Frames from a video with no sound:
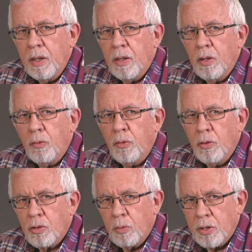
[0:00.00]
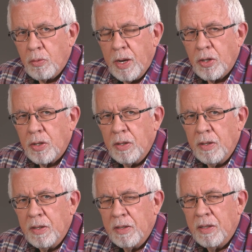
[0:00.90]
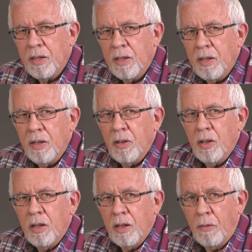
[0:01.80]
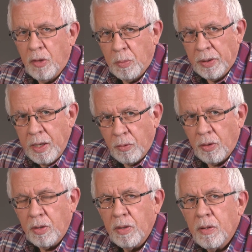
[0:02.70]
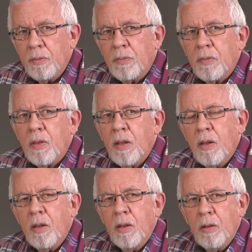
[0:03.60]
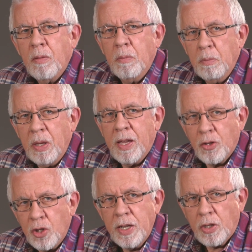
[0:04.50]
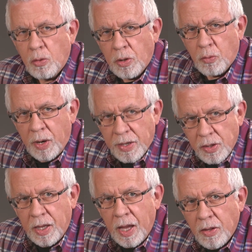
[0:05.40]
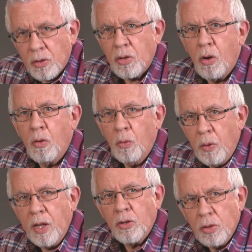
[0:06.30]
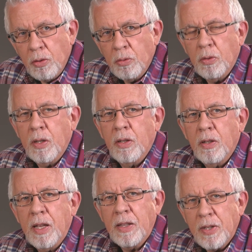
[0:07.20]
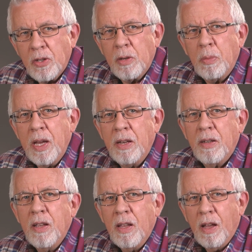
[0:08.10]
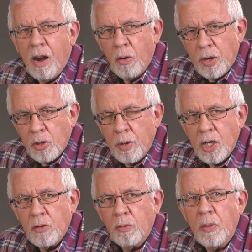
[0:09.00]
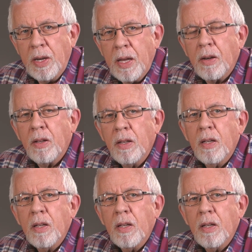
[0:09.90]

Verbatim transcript: in the future resurrection of the believer. Because Jesus was raised again, so we too anticipate our resurrection from the dead.